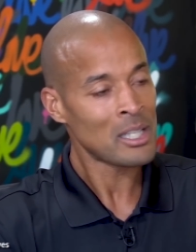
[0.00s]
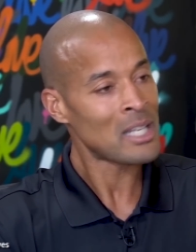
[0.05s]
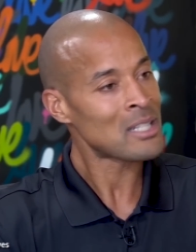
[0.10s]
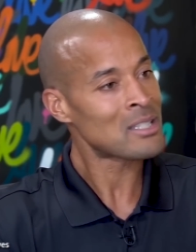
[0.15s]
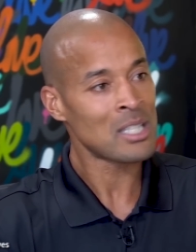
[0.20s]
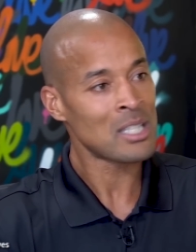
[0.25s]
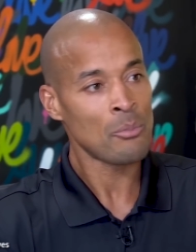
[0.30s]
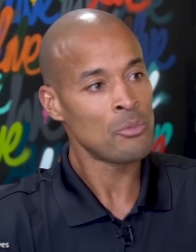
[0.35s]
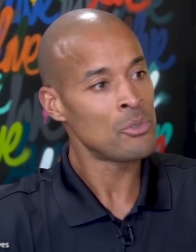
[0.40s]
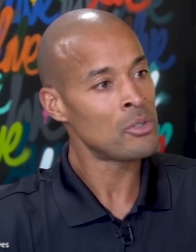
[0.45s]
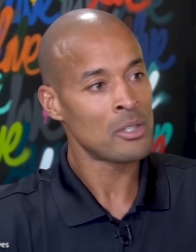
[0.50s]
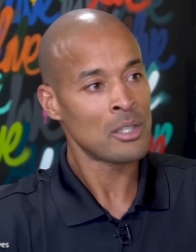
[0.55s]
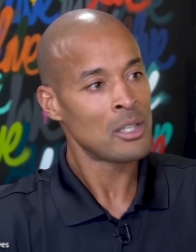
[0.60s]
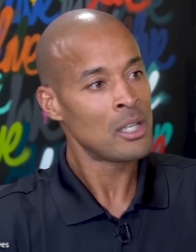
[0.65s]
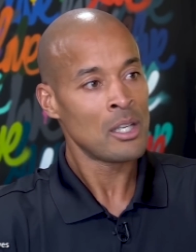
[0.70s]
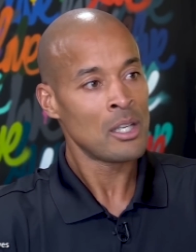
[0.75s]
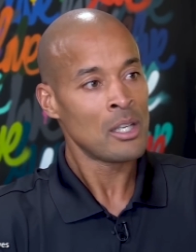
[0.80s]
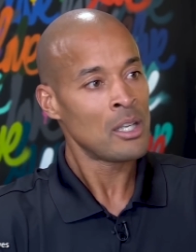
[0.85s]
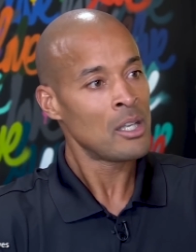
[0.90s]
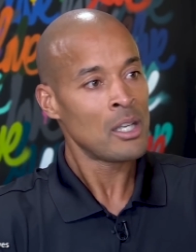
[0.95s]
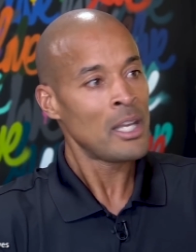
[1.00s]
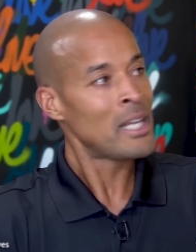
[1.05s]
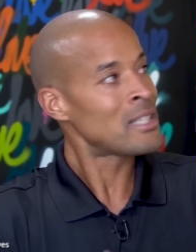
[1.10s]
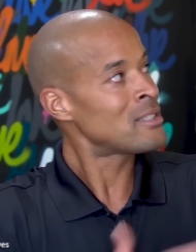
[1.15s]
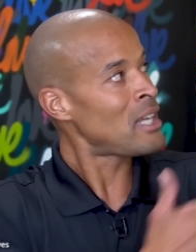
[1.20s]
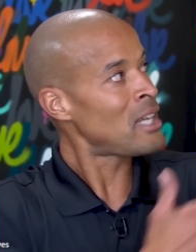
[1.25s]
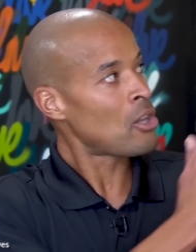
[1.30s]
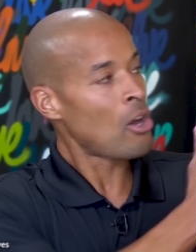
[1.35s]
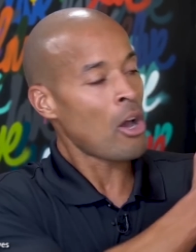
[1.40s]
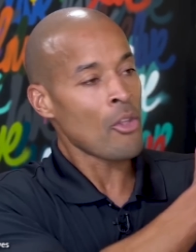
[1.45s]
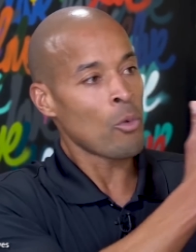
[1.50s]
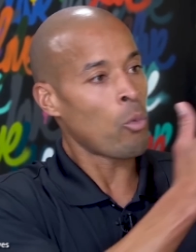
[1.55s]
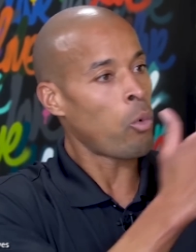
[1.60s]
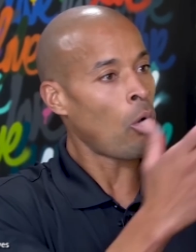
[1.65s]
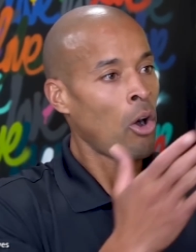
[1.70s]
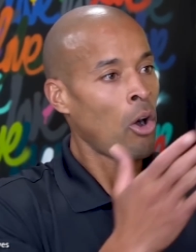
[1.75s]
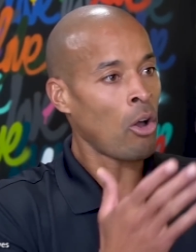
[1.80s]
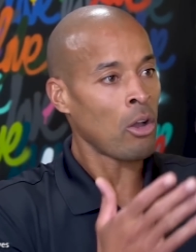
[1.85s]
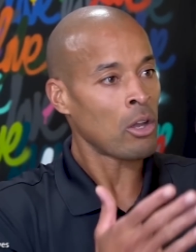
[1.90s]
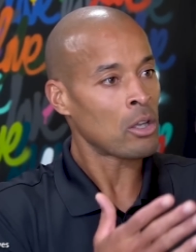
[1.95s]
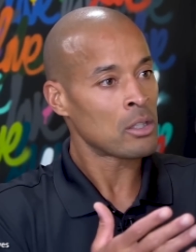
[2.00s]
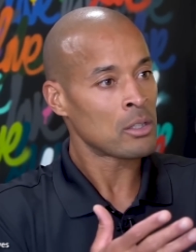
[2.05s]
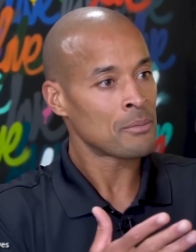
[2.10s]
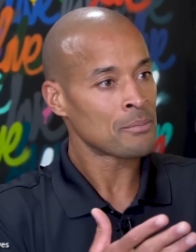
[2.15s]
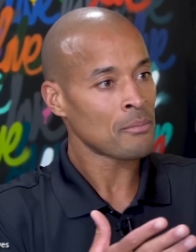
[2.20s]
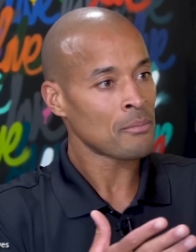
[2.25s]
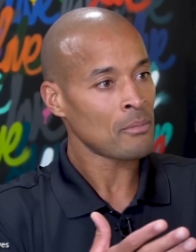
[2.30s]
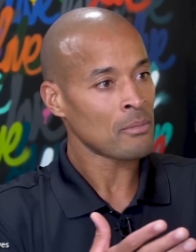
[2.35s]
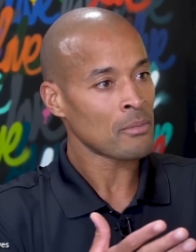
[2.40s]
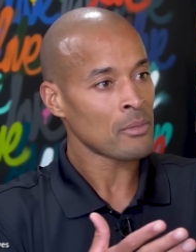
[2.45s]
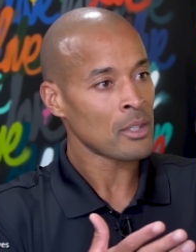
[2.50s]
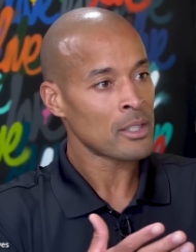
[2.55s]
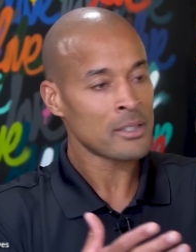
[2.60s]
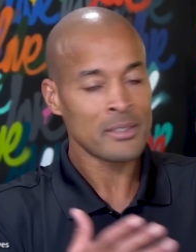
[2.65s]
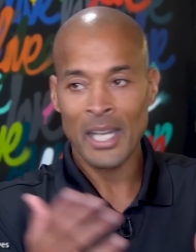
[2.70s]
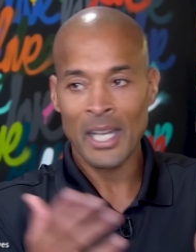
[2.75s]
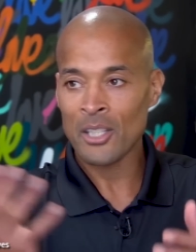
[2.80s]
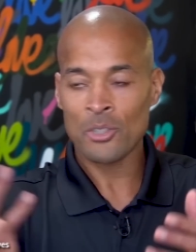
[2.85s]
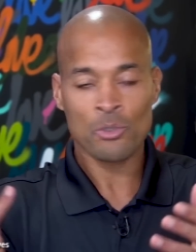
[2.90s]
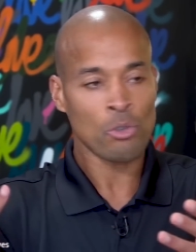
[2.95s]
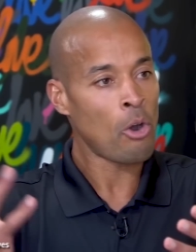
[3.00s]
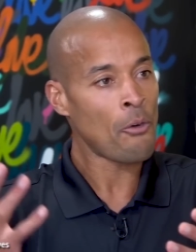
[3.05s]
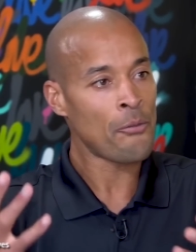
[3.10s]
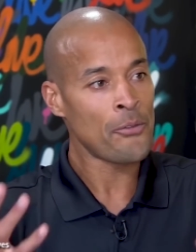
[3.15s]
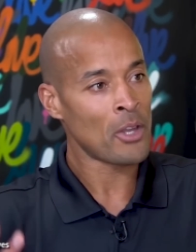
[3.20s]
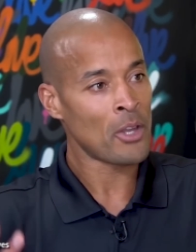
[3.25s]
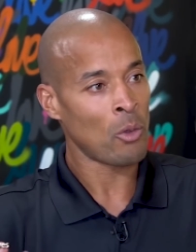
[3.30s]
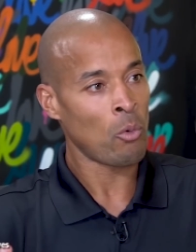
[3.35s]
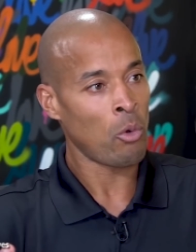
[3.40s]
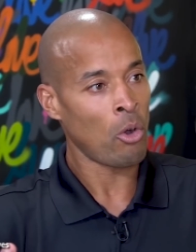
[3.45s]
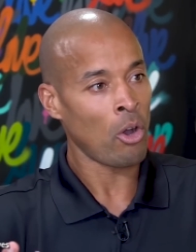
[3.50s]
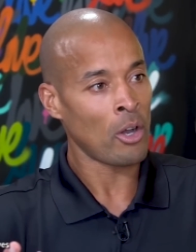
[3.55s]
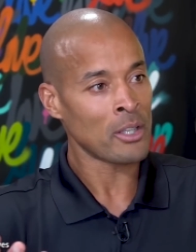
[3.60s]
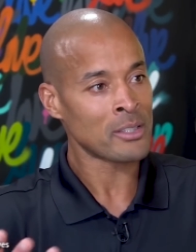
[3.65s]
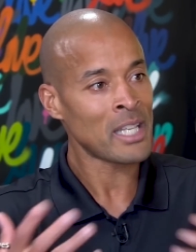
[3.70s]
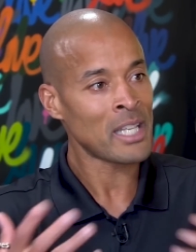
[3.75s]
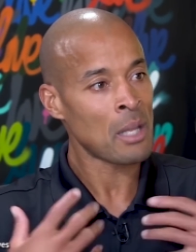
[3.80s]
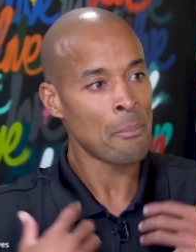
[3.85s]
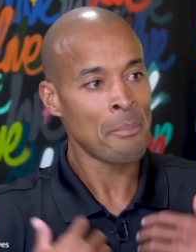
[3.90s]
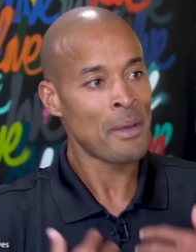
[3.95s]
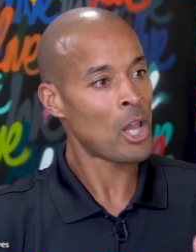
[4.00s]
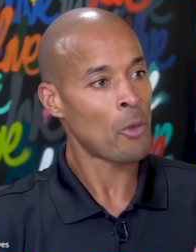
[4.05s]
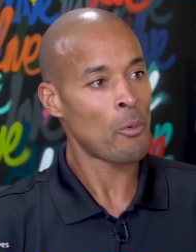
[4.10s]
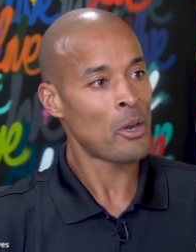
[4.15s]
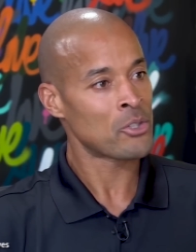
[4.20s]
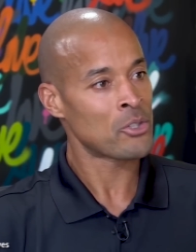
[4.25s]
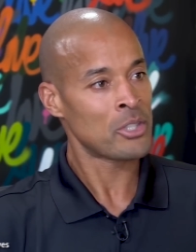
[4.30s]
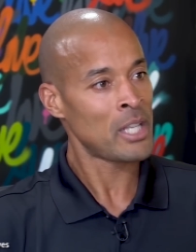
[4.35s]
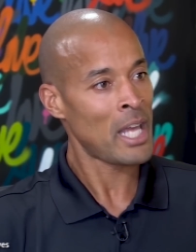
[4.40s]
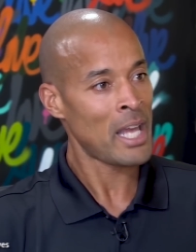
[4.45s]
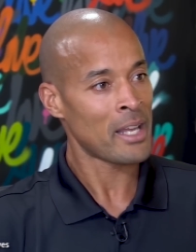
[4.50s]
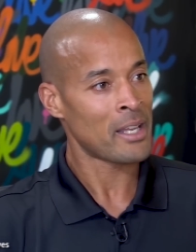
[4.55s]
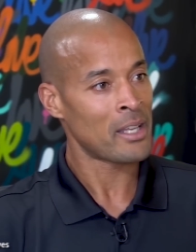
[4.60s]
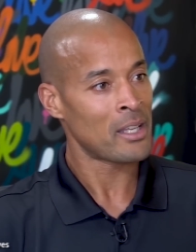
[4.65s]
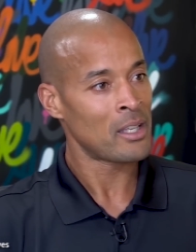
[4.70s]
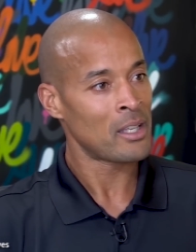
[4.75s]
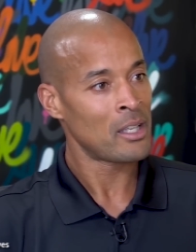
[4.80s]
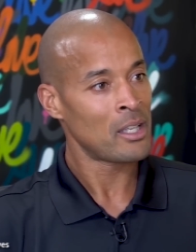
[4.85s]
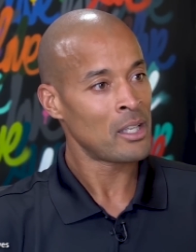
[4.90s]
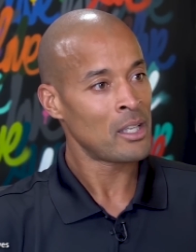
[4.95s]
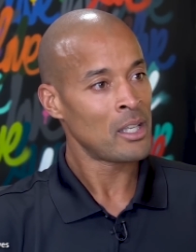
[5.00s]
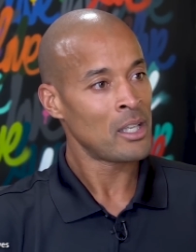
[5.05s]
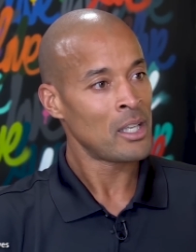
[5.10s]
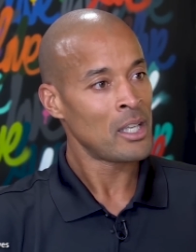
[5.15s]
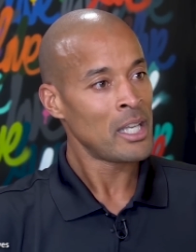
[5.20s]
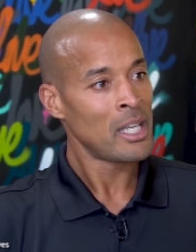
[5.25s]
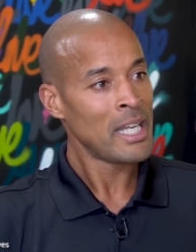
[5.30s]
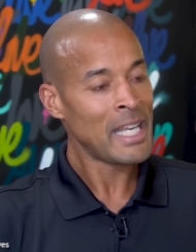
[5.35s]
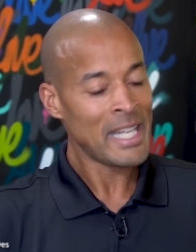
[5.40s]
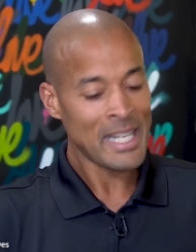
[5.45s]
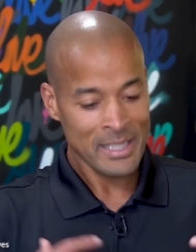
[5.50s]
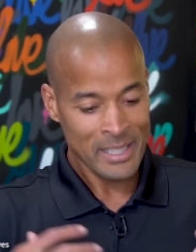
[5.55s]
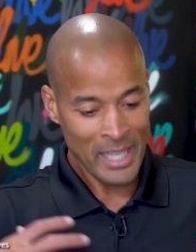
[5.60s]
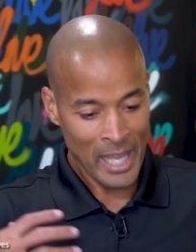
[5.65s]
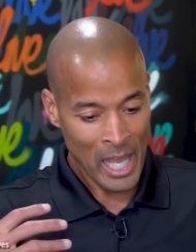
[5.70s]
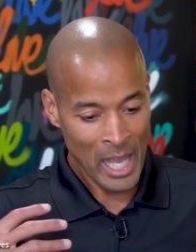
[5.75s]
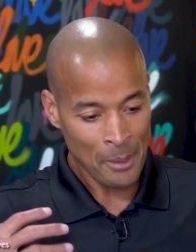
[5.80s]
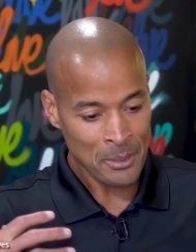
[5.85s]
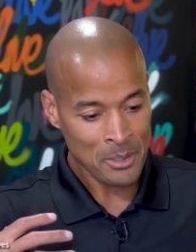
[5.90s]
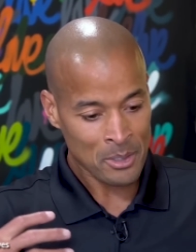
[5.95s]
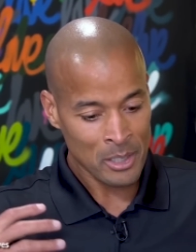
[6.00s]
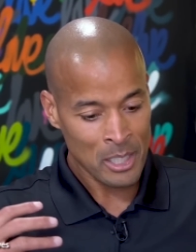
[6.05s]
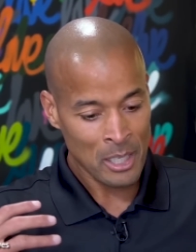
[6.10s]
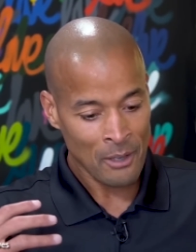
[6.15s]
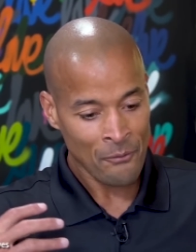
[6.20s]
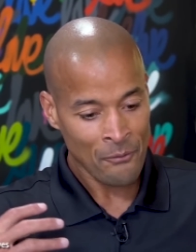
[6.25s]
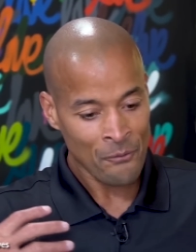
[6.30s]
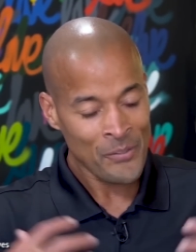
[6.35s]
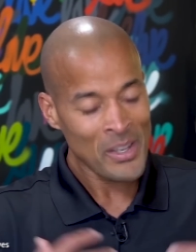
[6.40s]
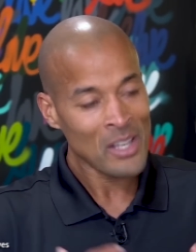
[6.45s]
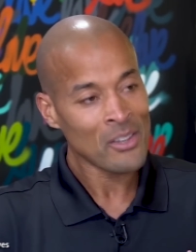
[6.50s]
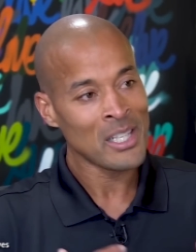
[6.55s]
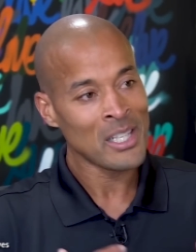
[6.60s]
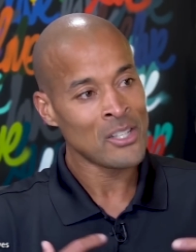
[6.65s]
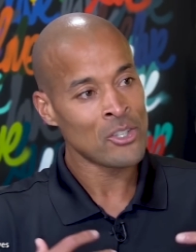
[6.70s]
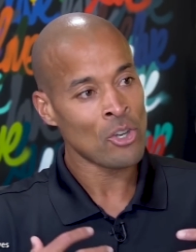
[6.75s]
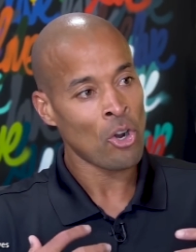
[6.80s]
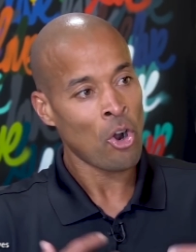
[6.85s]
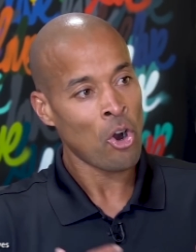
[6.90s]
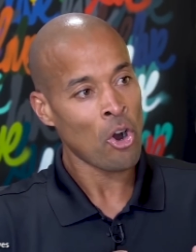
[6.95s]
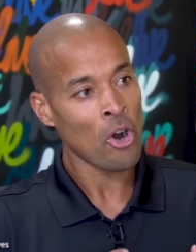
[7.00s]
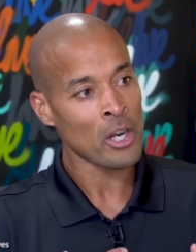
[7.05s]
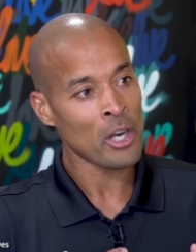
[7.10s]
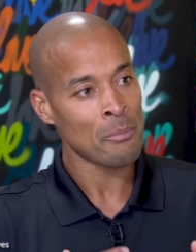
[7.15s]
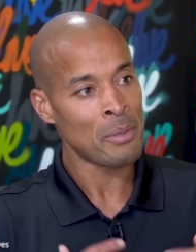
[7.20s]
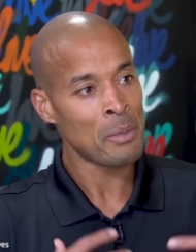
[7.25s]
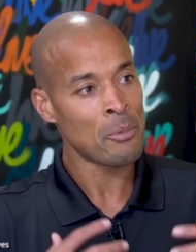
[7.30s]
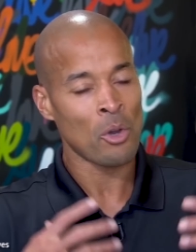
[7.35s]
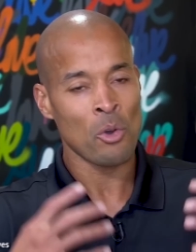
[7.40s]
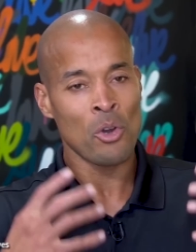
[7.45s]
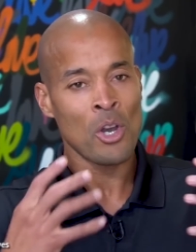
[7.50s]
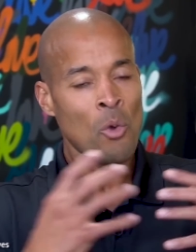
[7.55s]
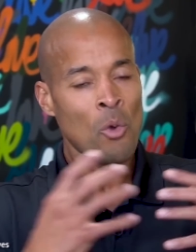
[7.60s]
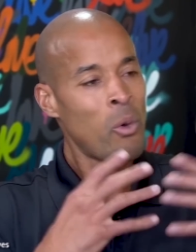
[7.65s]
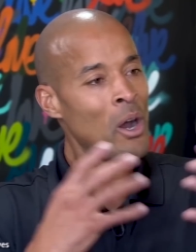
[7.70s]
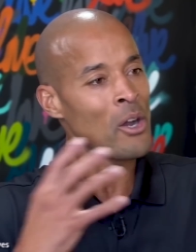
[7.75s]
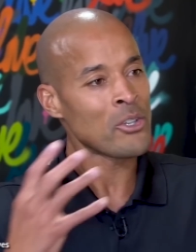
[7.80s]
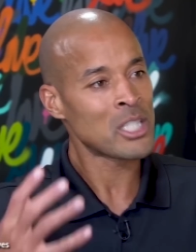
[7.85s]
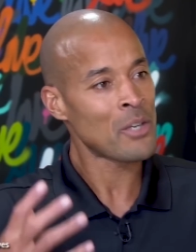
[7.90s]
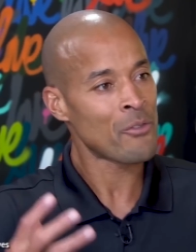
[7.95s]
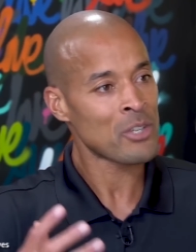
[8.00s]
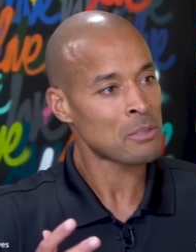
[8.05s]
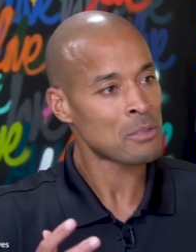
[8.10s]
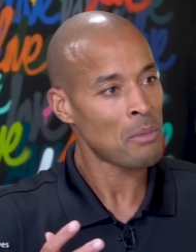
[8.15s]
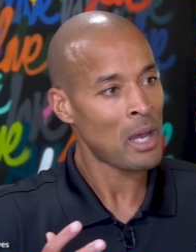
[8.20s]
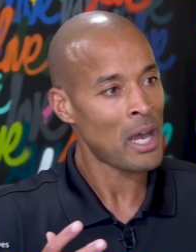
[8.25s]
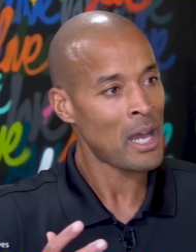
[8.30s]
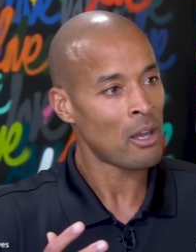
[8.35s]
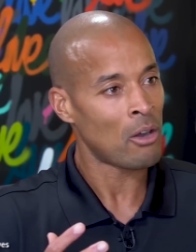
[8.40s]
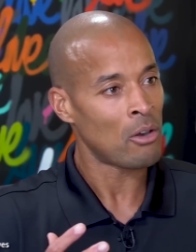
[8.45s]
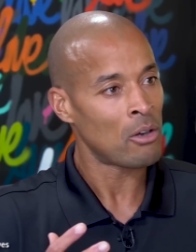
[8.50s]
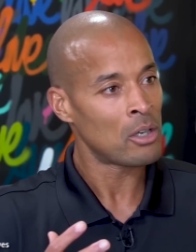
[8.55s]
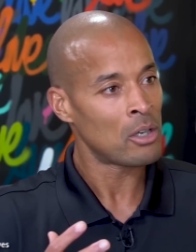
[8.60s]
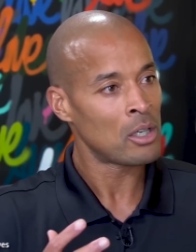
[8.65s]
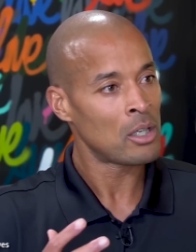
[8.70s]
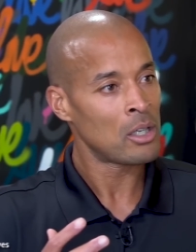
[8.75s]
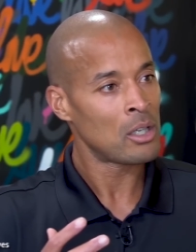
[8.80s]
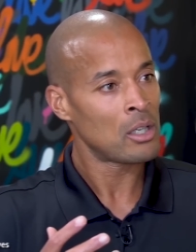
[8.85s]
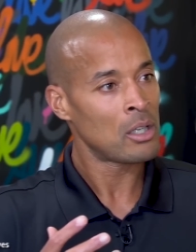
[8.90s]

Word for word: That's something, it's not on the wall. It's not a trophy on the wall. It's not a medal around your neck. It is actually a feeling in your heart. And people go, why don't you ever smile?